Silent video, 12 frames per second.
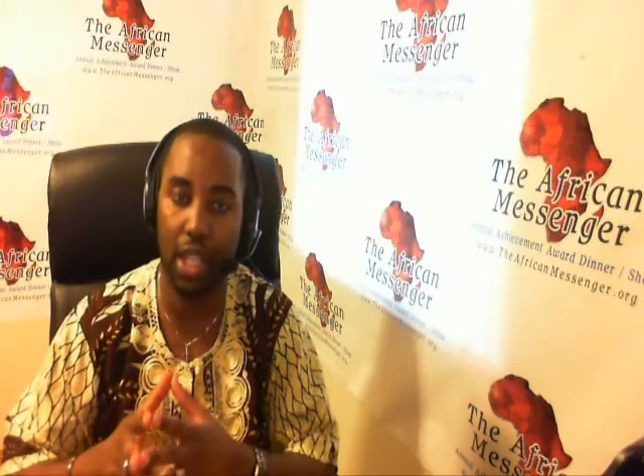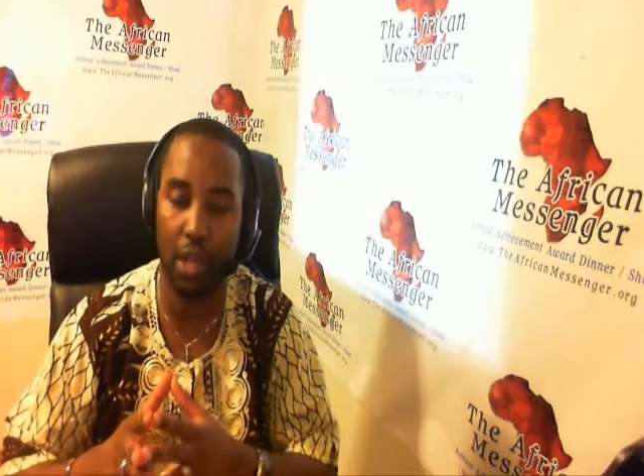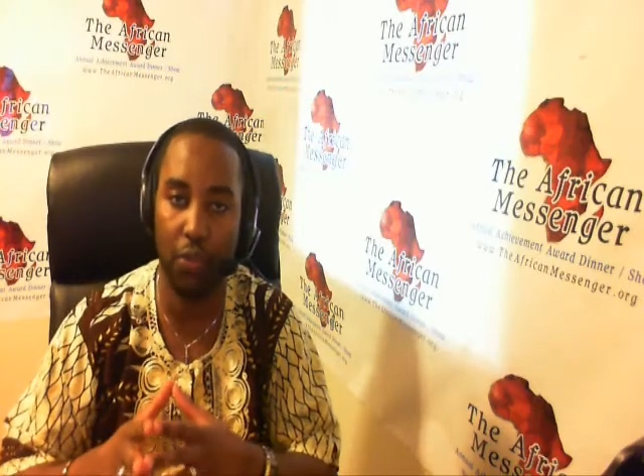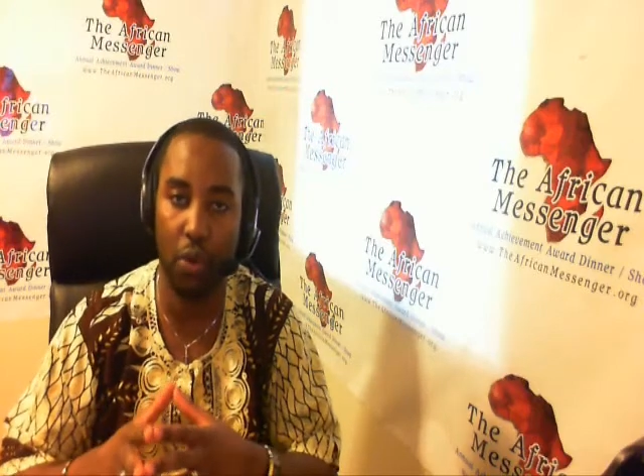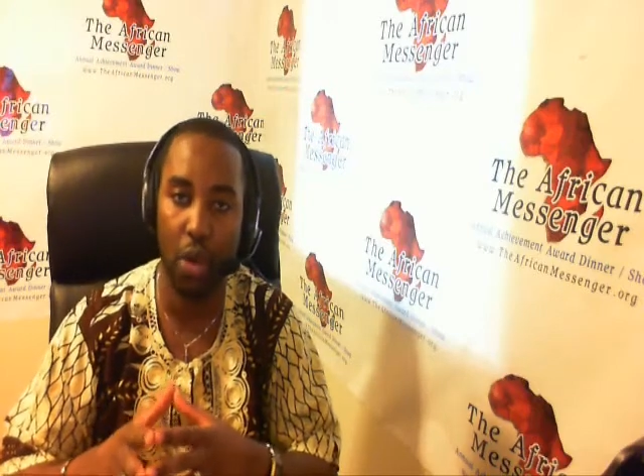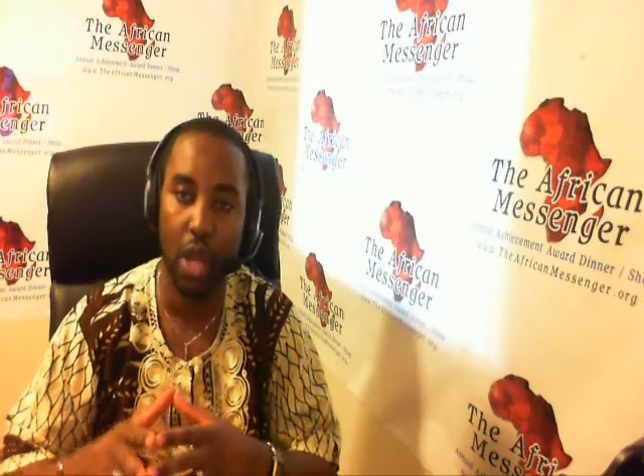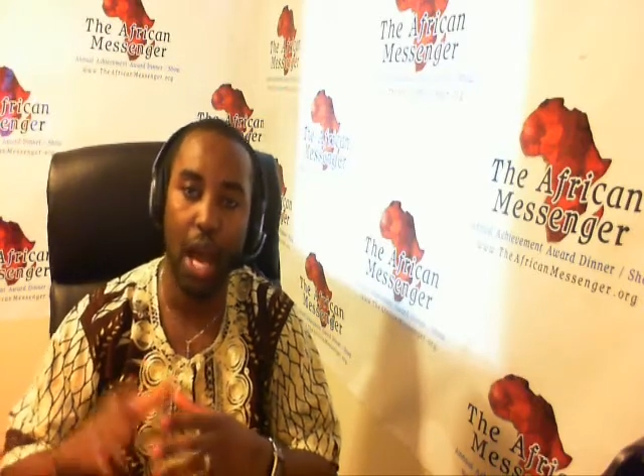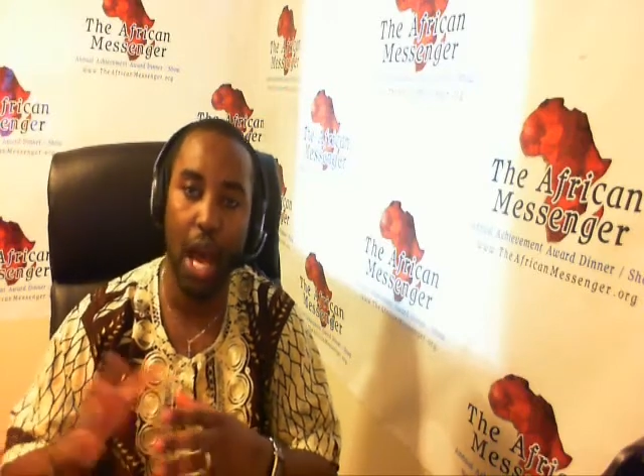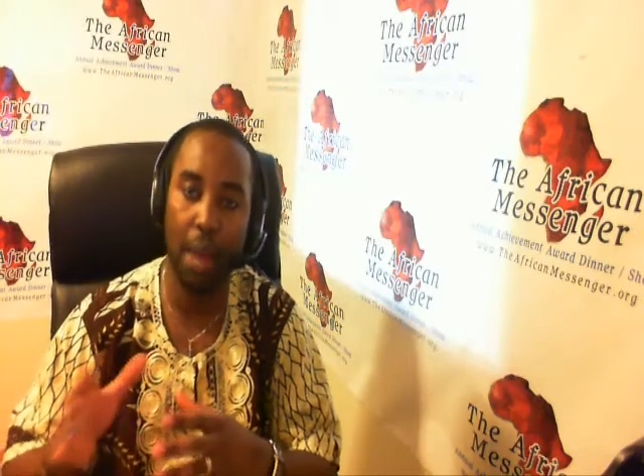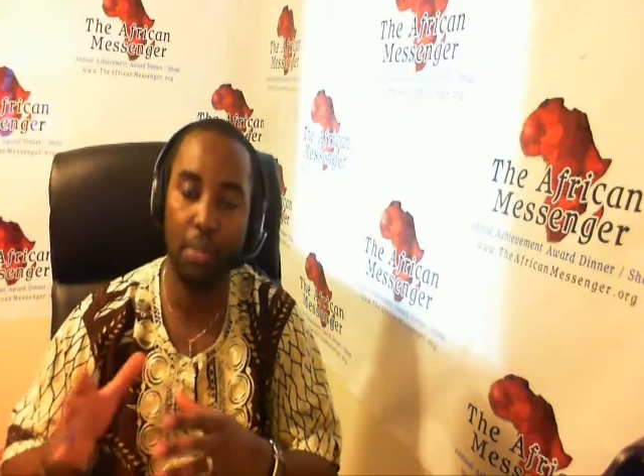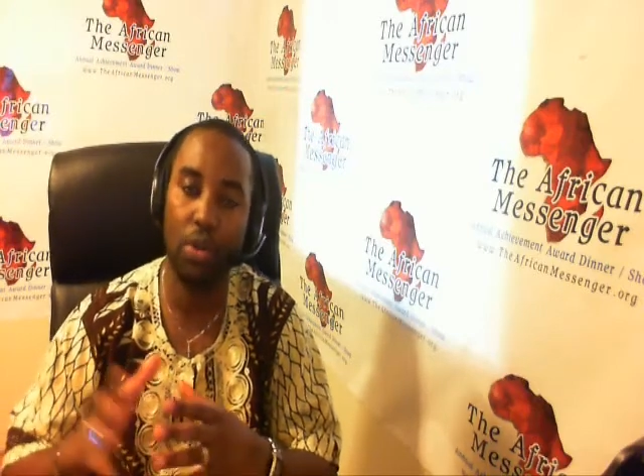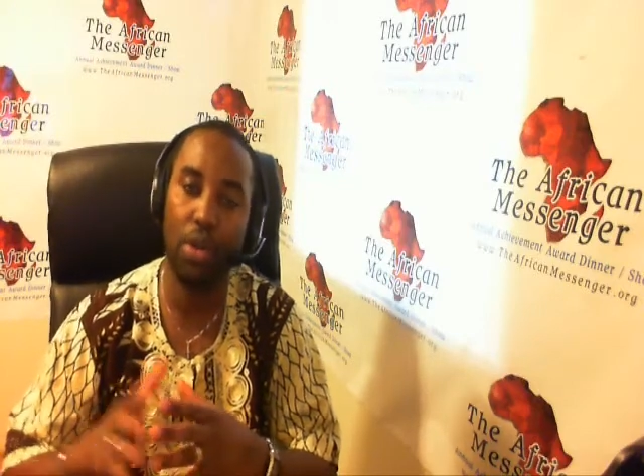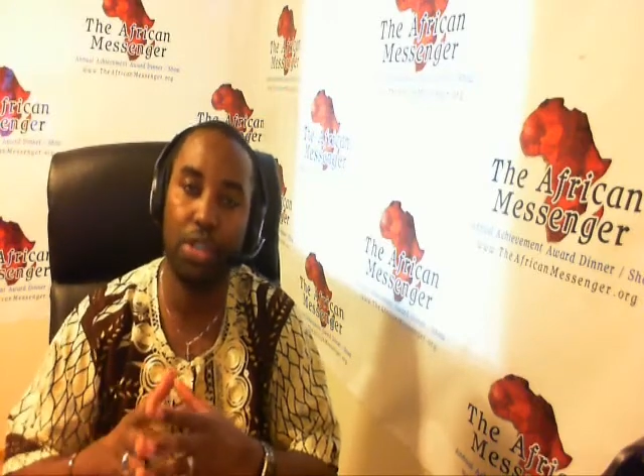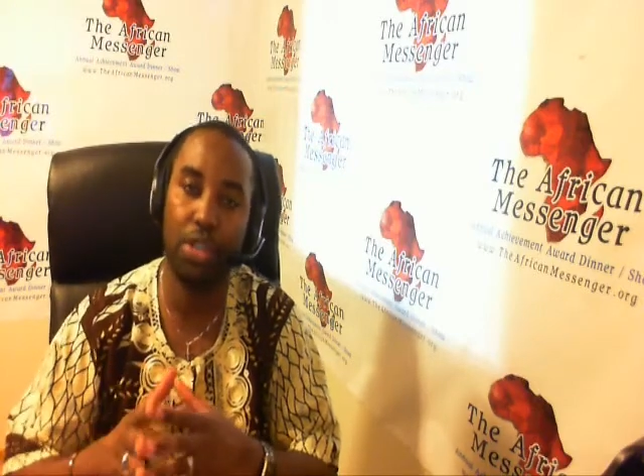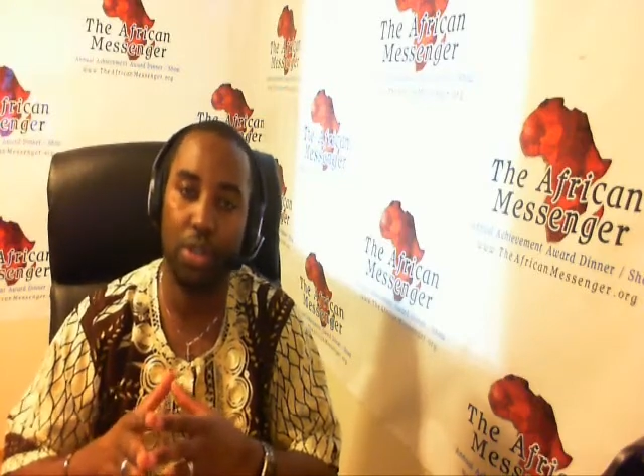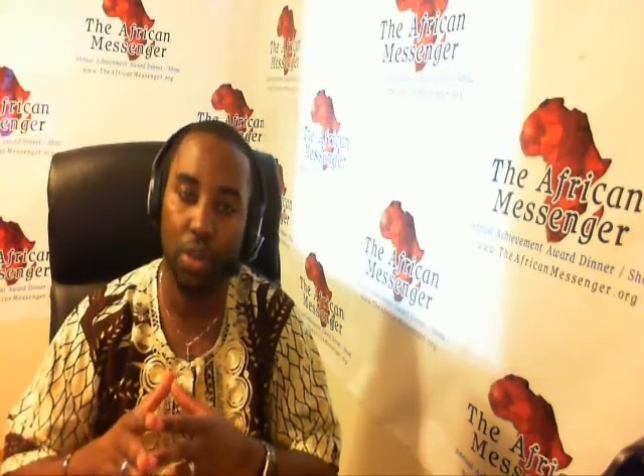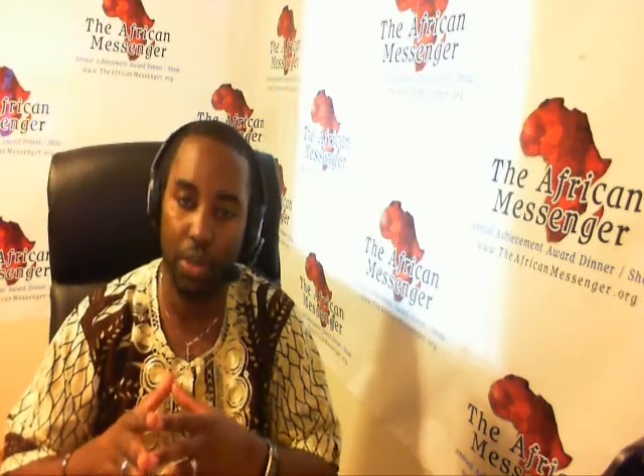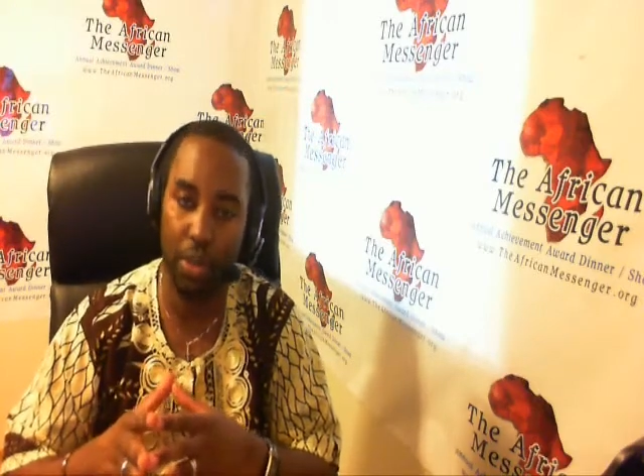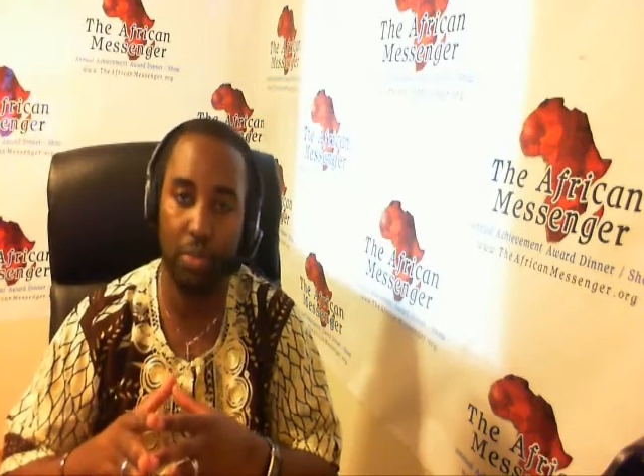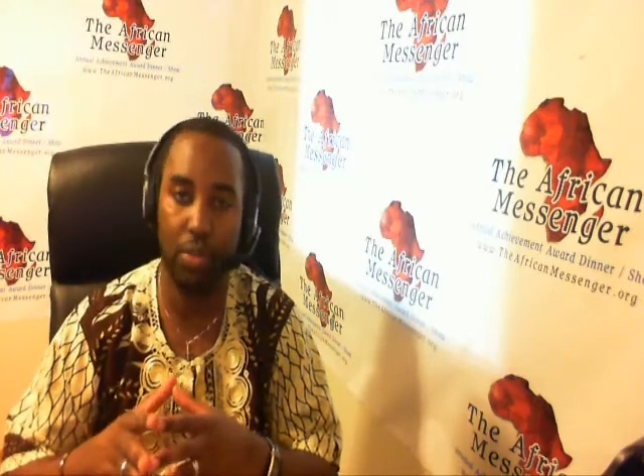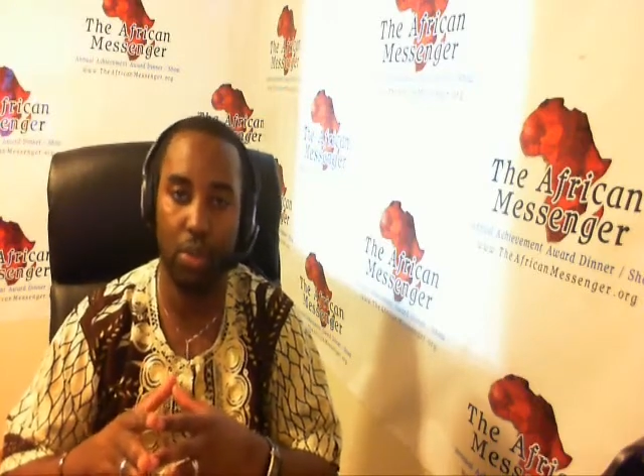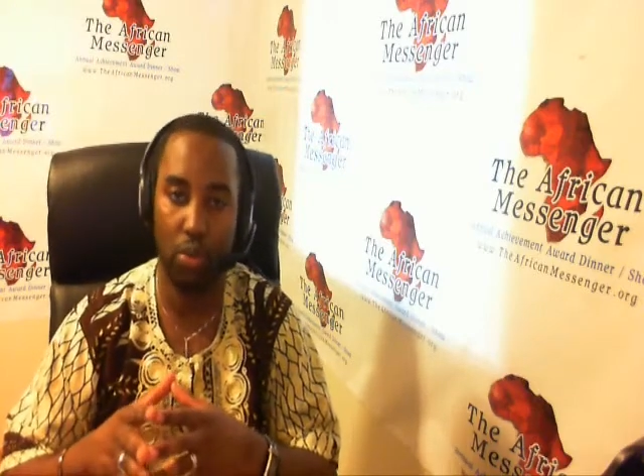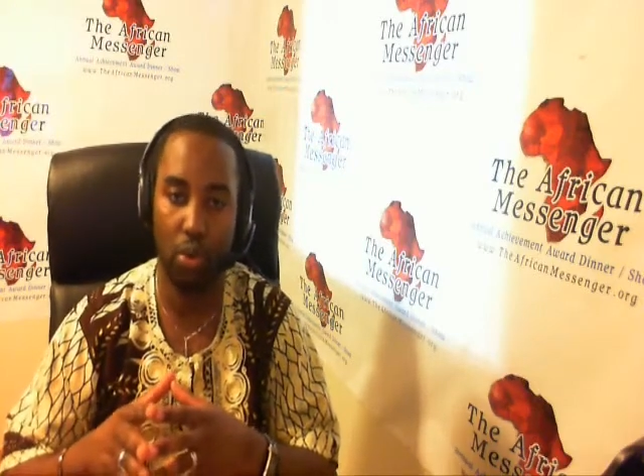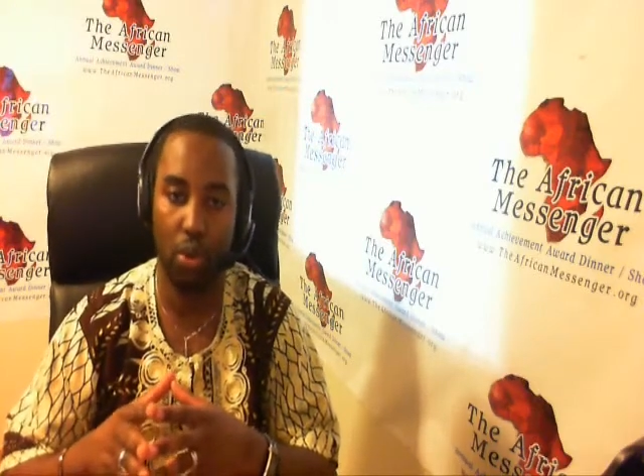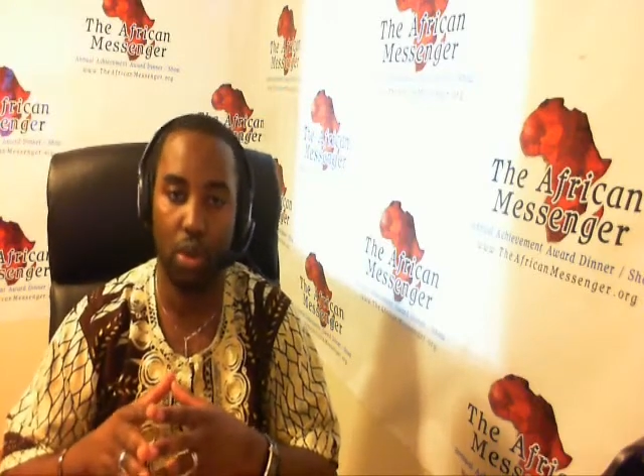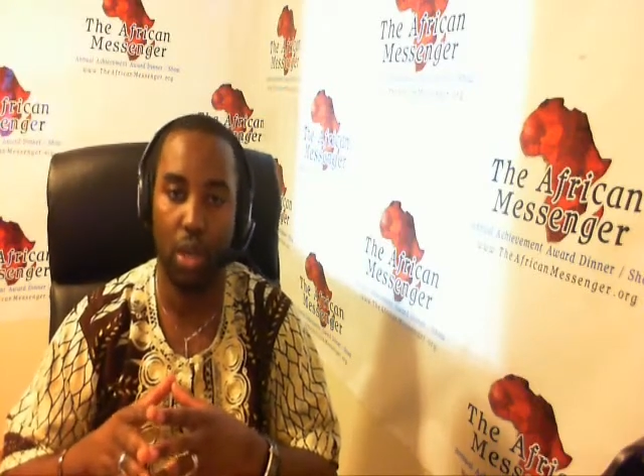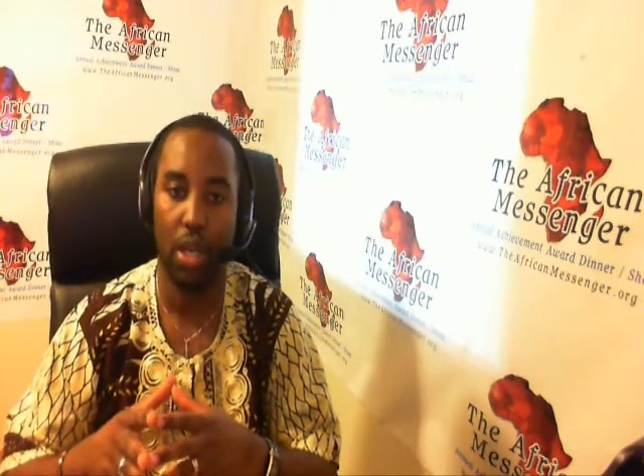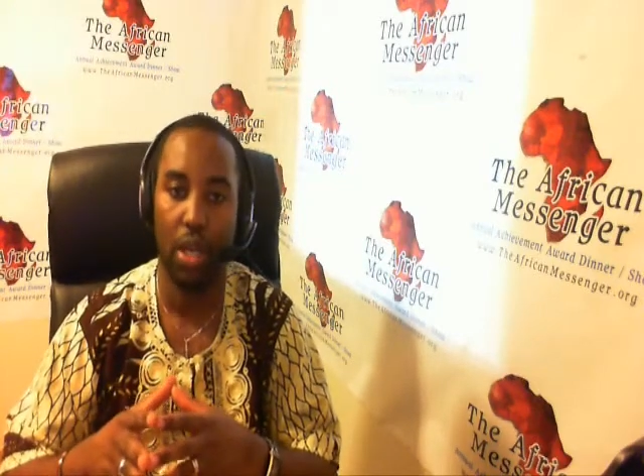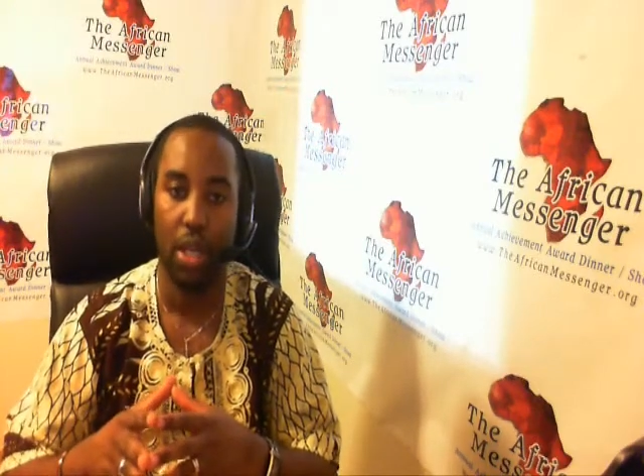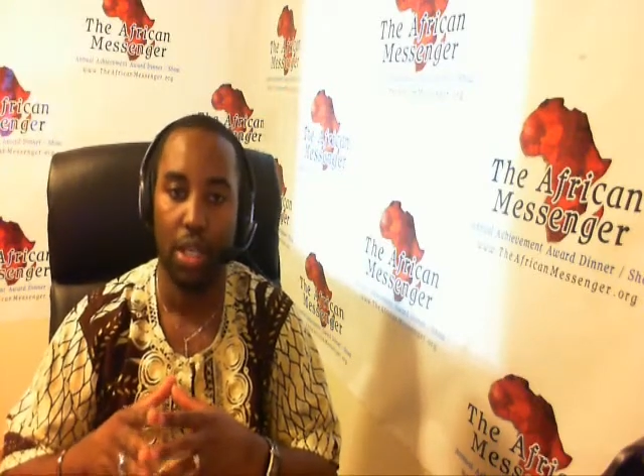therefore I'm going to show them the door.